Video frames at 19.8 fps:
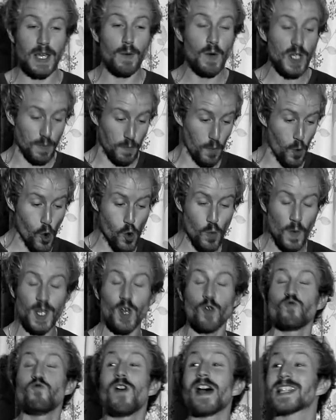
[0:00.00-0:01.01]
he was born
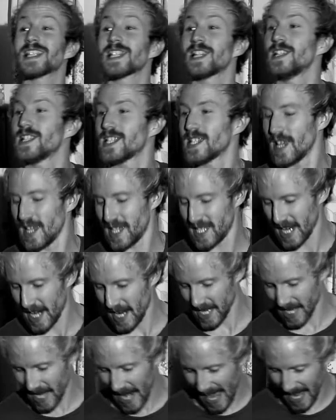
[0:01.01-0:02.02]
with a restlessness in
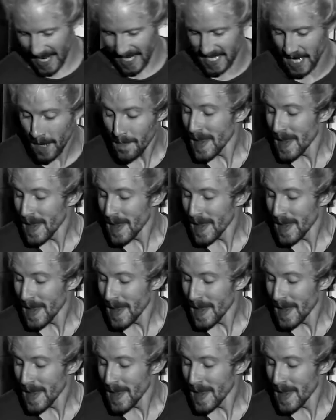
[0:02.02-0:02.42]
his legs,